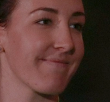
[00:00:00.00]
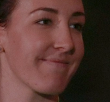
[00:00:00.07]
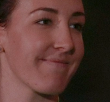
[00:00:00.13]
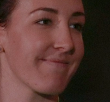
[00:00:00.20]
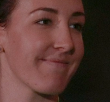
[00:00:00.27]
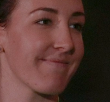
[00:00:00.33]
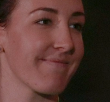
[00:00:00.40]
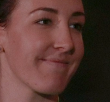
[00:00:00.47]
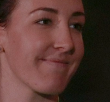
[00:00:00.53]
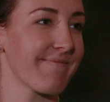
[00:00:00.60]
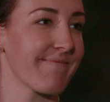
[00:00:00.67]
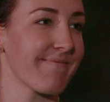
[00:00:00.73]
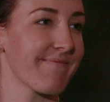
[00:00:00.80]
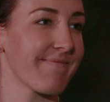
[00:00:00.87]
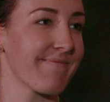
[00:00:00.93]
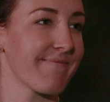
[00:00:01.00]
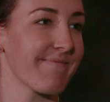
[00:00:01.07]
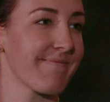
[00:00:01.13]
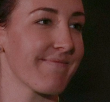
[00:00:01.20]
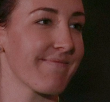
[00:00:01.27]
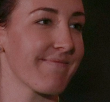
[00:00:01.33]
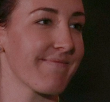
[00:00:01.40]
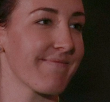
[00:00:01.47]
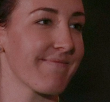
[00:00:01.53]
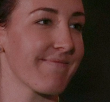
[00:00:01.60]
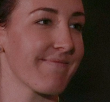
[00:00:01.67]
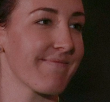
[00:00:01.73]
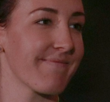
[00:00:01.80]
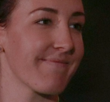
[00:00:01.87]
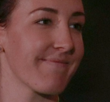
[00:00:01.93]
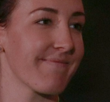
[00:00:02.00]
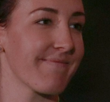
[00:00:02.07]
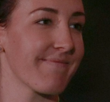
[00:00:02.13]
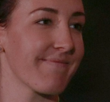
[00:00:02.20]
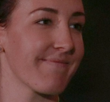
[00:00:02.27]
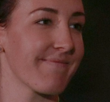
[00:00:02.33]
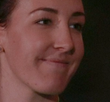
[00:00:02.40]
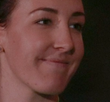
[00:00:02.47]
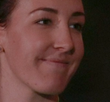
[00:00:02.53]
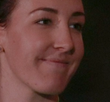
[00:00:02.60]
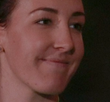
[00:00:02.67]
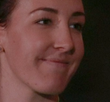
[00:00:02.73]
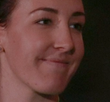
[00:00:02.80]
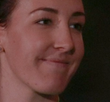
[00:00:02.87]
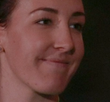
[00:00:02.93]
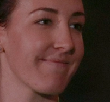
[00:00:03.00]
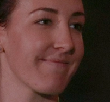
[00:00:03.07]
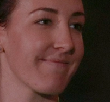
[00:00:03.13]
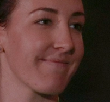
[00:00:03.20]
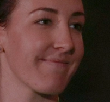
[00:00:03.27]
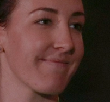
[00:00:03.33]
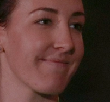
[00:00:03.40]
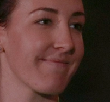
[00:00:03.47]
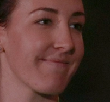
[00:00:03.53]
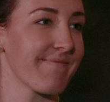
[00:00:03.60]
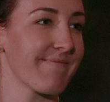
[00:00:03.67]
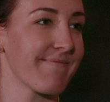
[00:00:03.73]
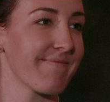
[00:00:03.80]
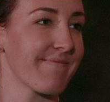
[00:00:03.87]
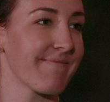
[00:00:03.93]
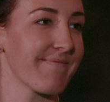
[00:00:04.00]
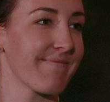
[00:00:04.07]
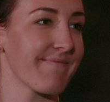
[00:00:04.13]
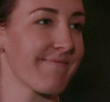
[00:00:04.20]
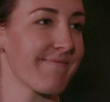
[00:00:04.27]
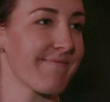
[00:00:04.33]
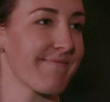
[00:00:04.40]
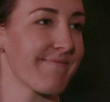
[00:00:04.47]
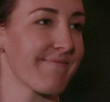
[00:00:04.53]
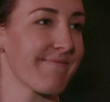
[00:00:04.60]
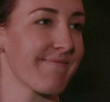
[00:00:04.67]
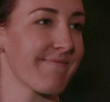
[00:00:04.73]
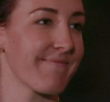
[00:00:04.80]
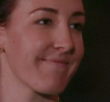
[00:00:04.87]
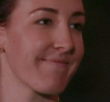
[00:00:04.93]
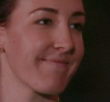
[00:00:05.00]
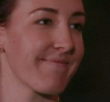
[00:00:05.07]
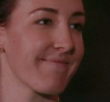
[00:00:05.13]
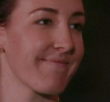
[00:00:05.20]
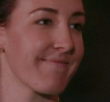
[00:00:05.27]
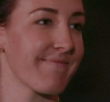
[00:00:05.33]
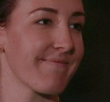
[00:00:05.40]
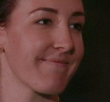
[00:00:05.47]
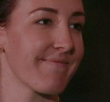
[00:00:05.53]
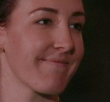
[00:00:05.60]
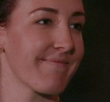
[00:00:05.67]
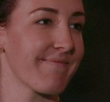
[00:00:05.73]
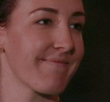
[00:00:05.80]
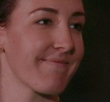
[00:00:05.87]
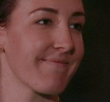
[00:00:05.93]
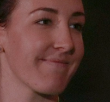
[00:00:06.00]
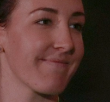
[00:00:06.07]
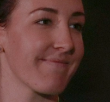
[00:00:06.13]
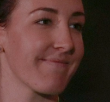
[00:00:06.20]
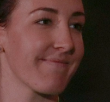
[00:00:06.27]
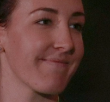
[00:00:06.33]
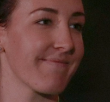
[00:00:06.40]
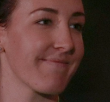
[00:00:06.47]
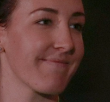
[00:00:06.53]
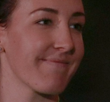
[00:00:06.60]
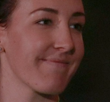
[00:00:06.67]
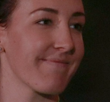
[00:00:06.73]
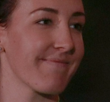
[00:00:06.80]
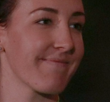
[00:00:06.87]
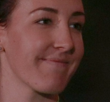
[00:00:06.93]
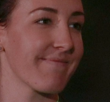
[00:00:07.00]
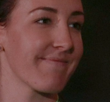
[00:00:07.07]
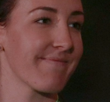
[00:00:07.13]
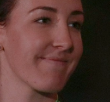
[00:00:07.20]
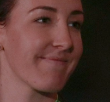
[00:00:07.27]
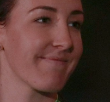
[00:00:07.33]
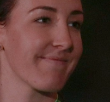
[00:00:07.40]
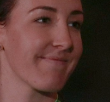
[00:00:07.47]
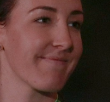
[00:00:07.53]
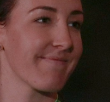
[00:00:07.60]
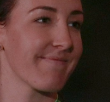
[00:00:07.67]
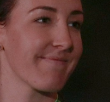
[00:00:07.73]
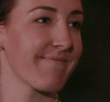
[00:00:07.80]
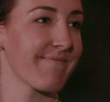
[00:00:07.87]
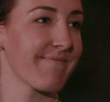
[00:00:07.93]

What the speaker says: [no speech]